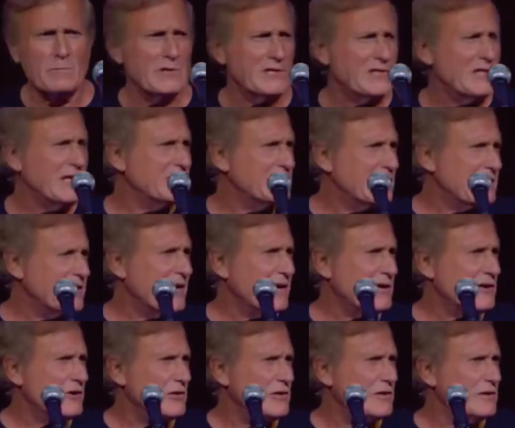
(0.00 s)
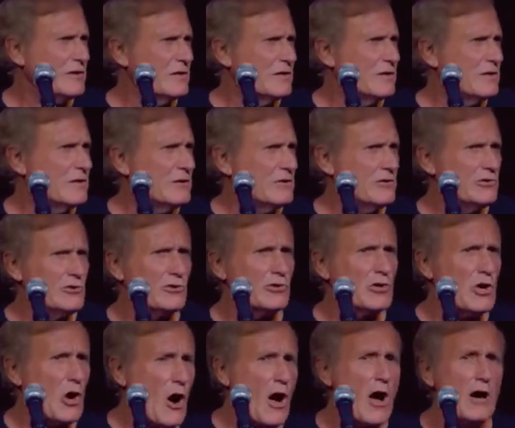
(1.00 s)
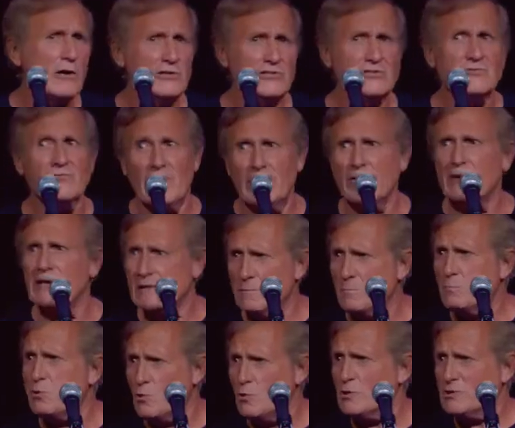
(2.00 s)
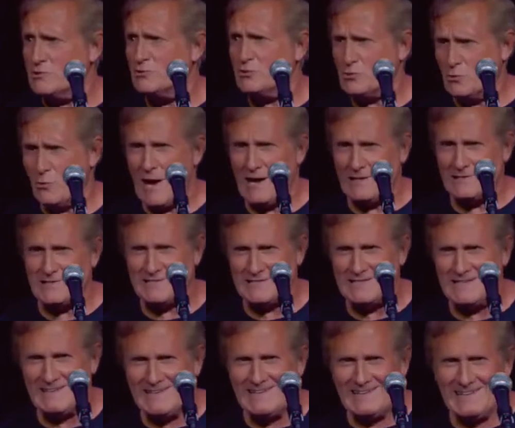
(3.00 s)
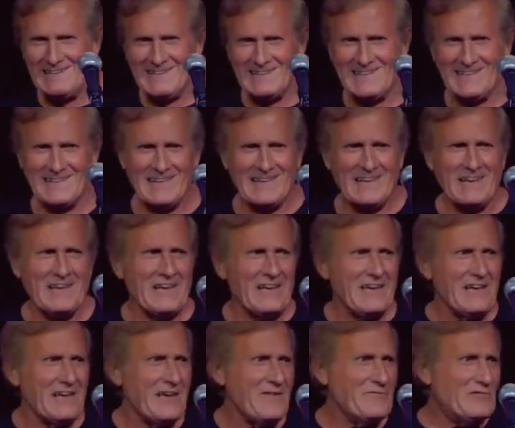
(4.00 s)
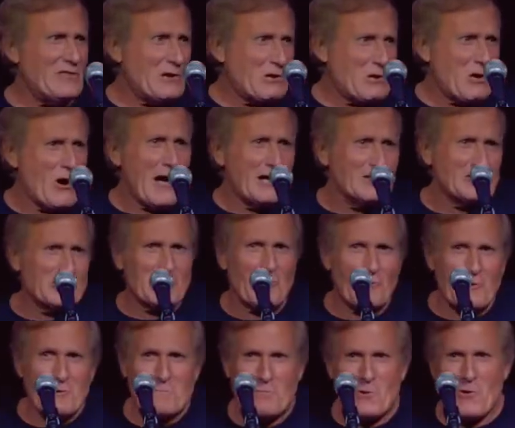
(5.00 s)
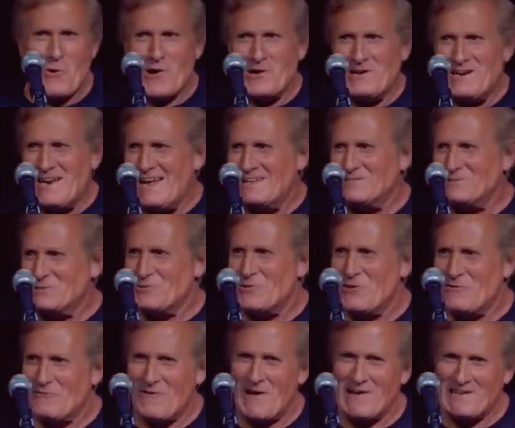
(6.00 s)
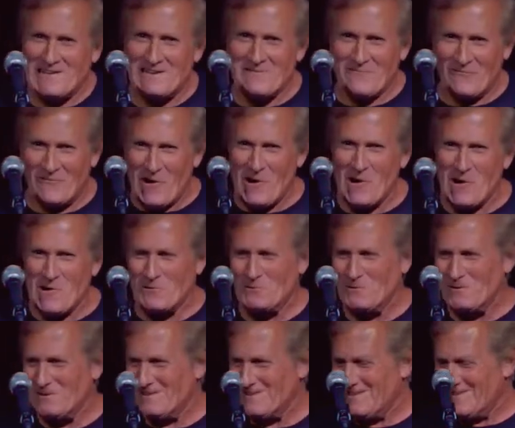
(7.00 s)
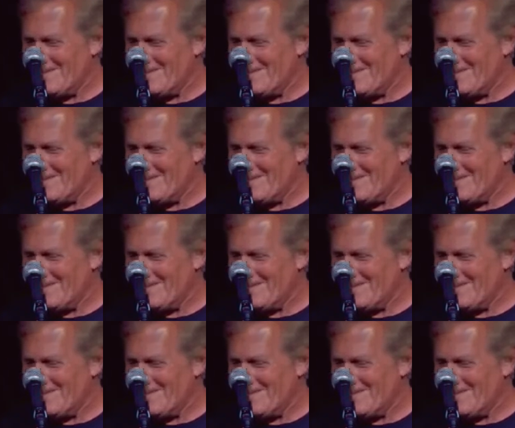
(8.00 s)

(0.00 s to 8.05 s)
But then the kicker, your call is very important to us. If the call's so important, answer the fucking phone.